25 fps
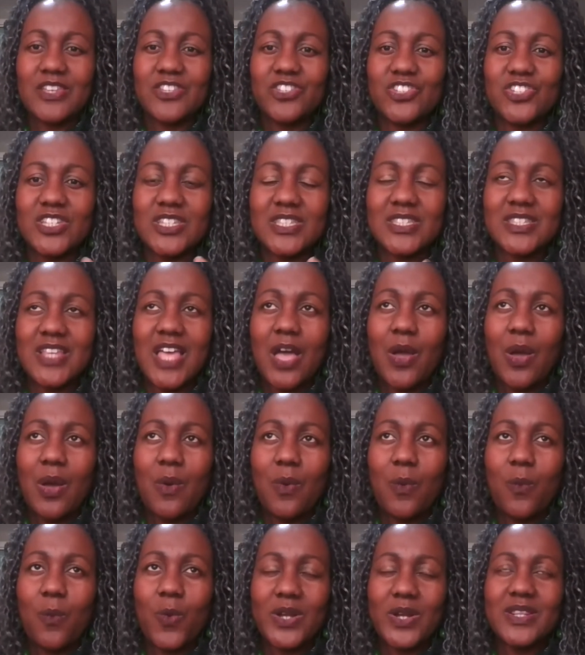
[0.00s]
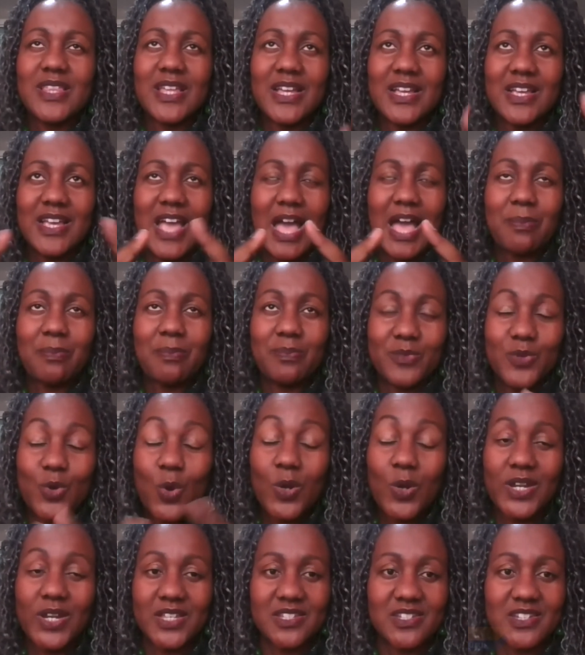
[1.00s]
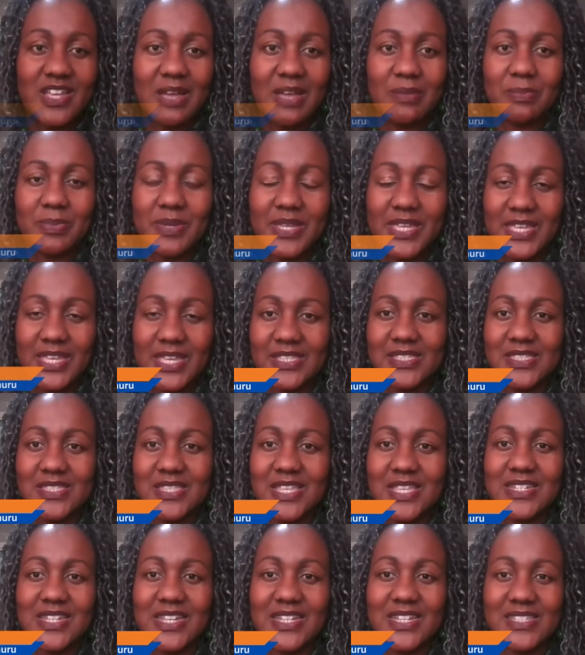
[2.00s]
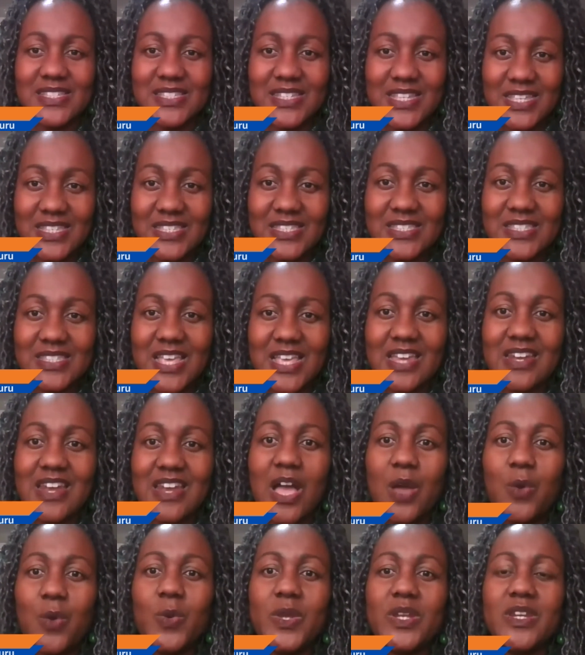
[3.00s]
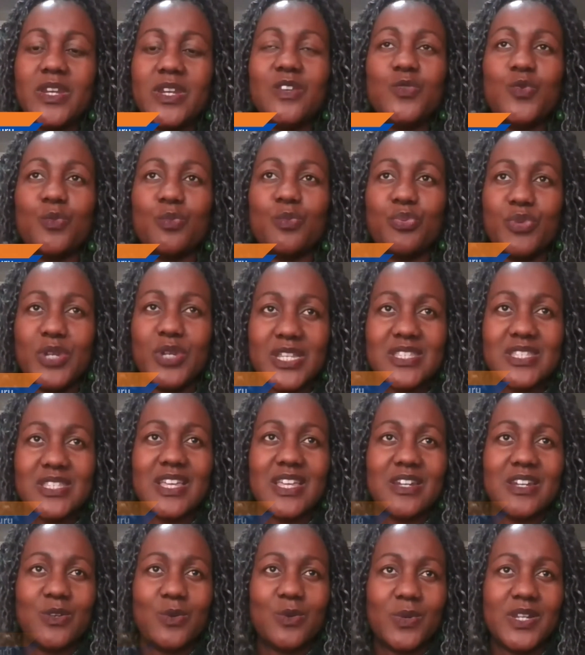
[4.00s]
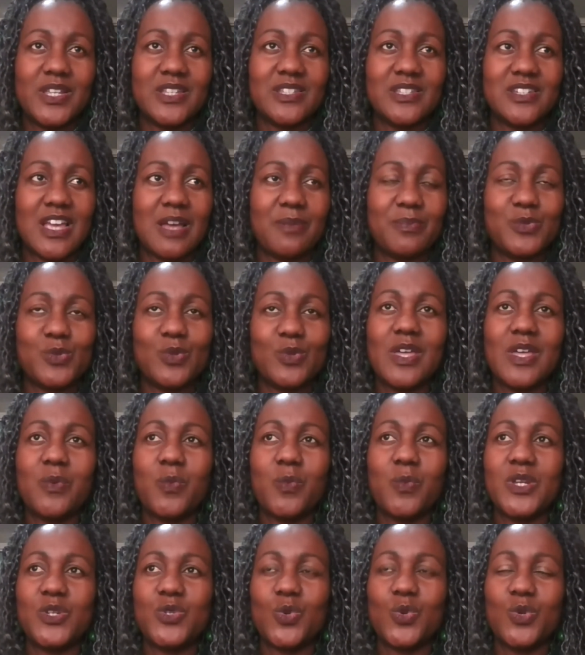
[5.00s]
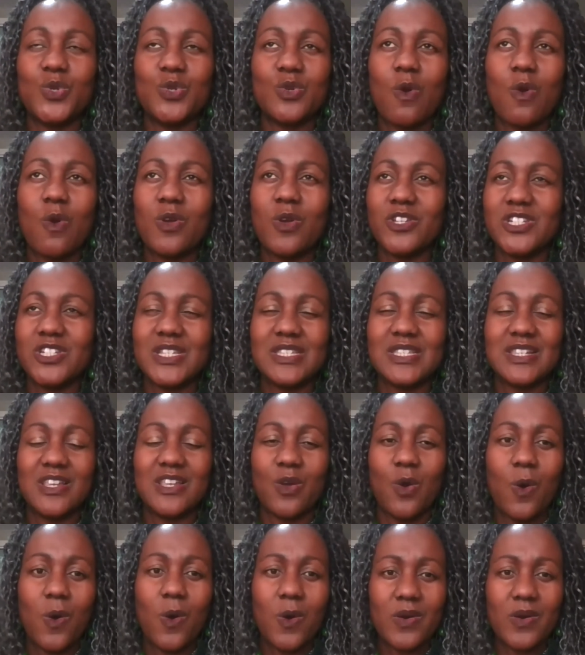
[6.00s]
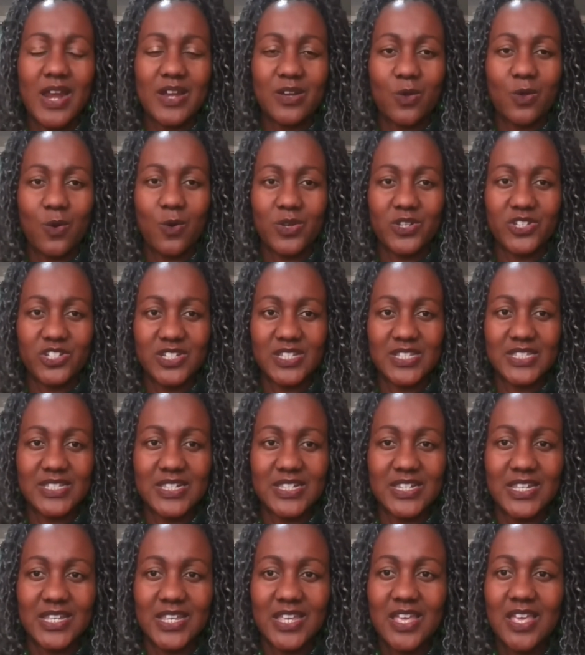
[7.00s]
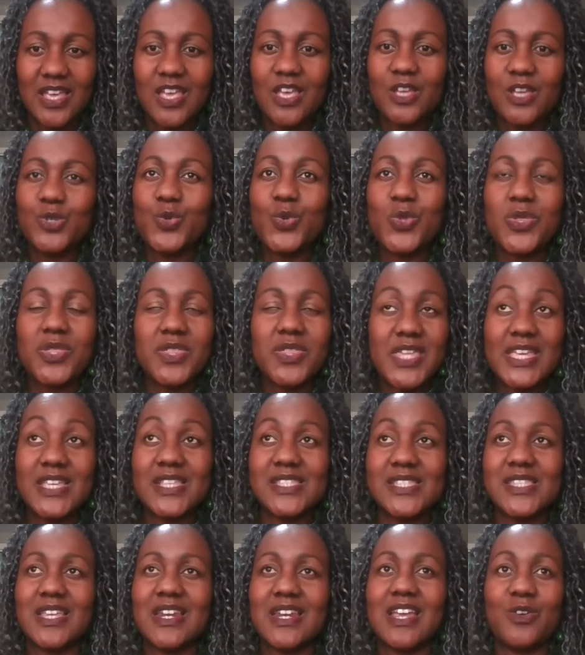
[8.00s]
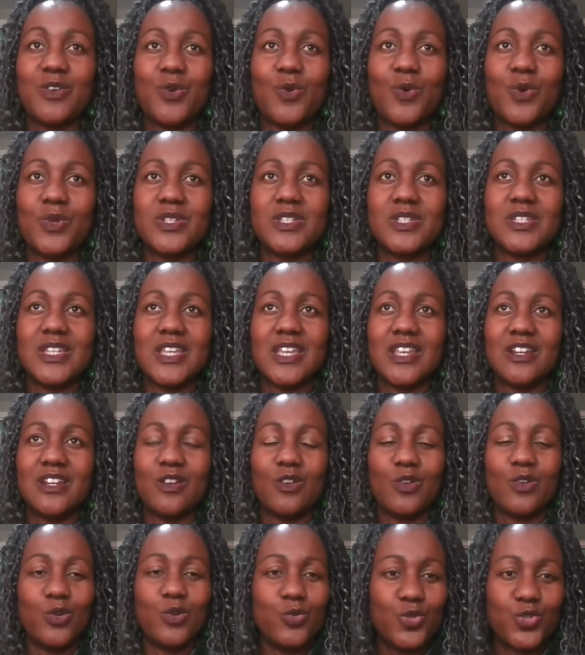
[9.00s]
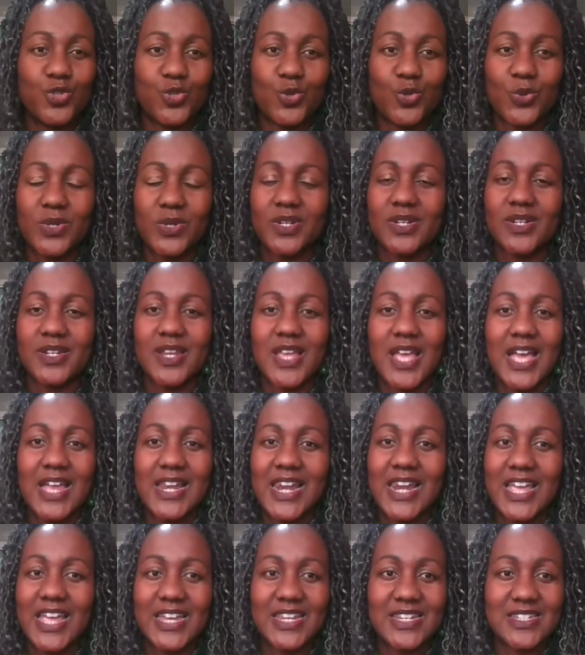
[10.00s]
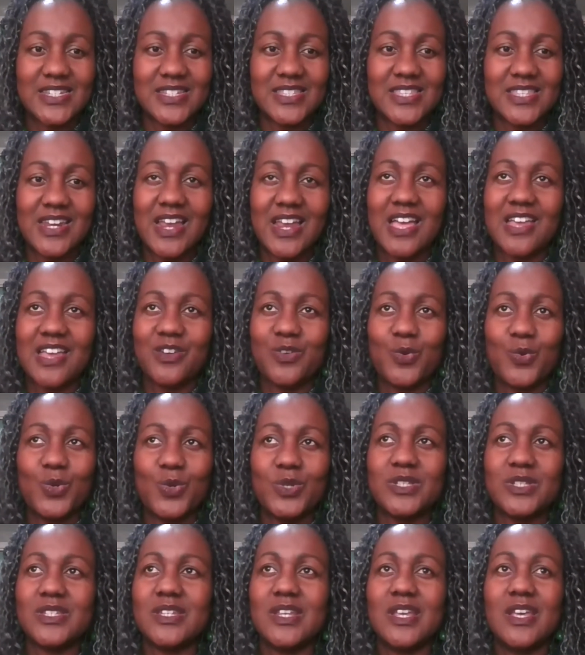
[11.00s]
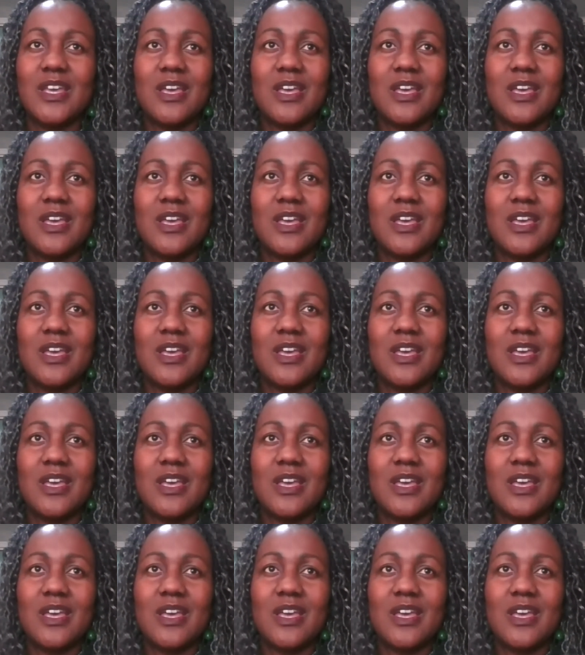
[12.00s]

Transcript: just what the knowledge gap is that exists, and how we need to bridge that knowledge gap so that we don't consciously or unconsciously do things that are not inclusion aligned, that are not